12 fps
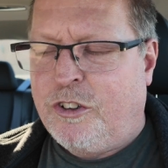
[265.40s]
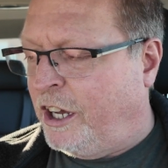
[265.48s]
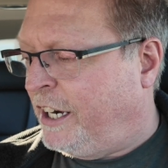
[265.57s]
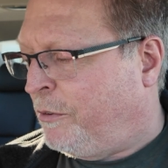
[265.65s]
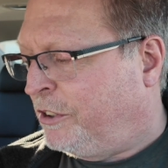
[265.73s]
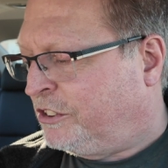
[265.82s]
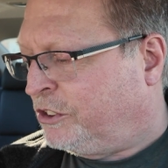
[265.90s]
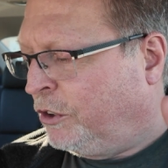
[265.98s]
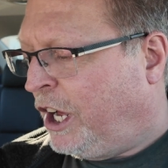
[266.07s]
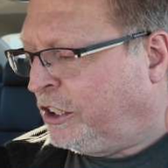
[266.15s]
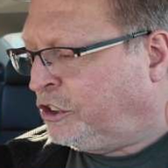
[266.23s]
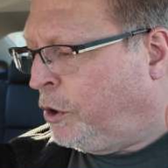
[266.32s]
on that one. So
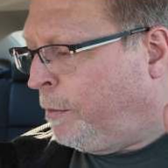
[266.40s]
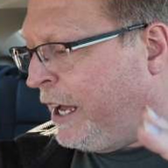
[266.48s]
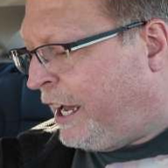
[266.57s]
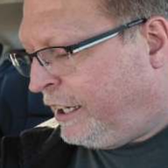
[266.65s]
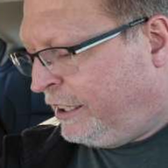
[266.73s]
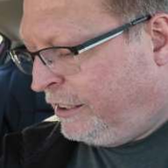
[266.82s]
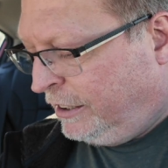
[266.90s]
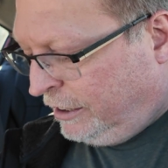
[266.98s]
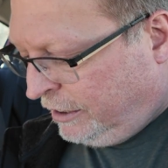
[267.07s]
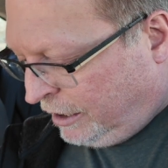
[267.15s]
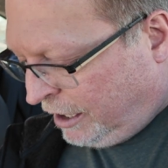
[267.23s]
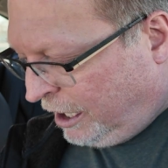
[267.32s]
not so bad.
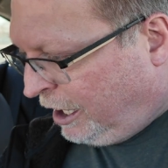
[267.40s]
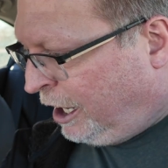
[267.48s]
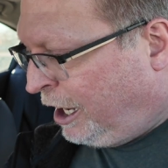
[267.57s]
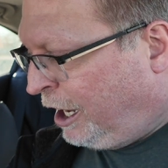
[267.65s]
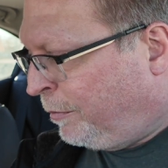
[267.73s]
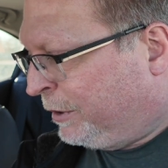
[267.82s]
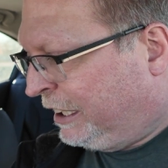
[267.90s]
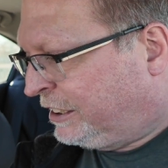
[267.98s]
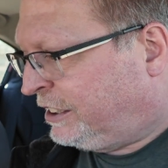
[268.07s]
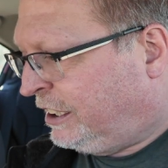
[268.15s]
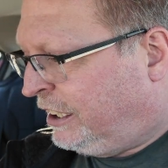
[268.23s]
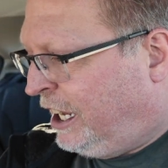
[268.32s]
But let's see.